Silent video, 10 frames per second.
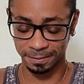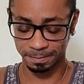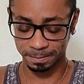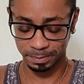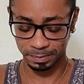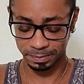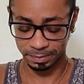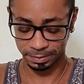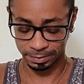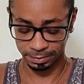
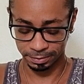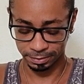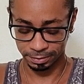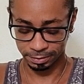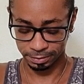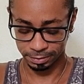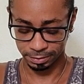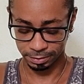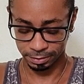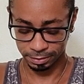
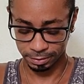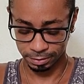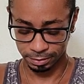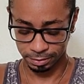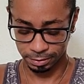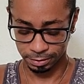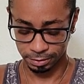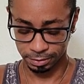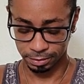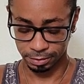
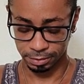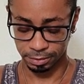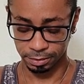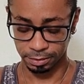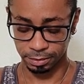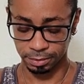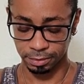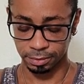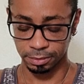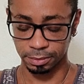
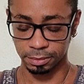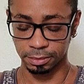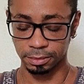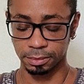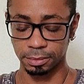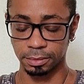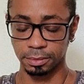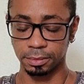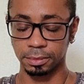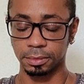
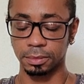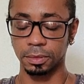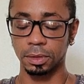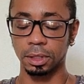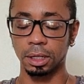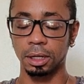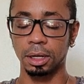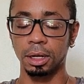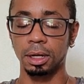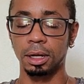
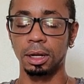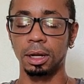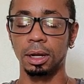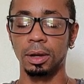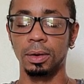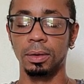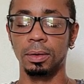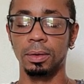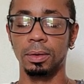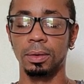
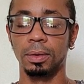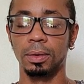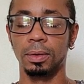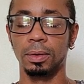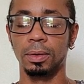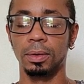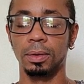(silence)